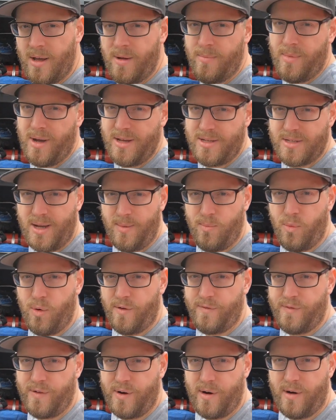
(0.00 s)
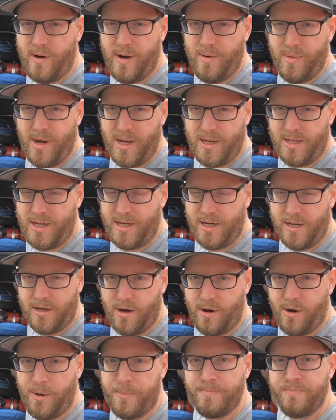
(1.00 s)
my subwoofer and my
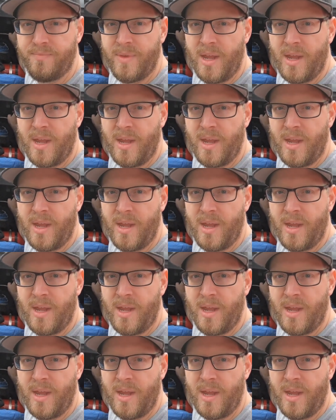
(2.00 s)
gear,